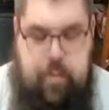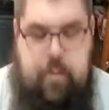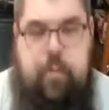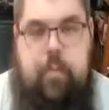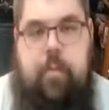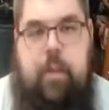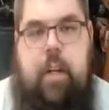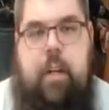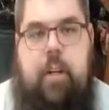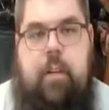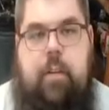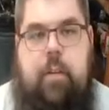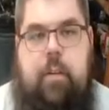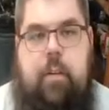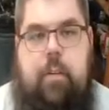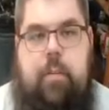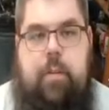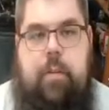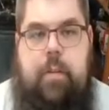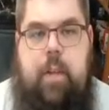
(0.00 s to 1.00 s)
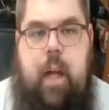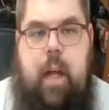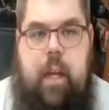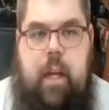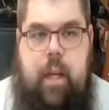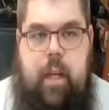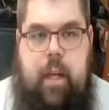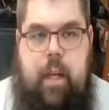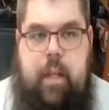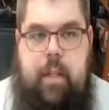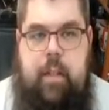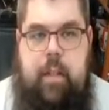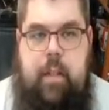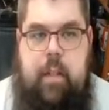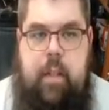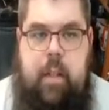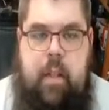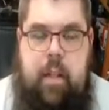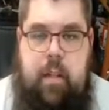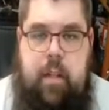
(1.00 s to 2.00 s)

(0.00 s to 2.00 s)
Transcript: vehicle flying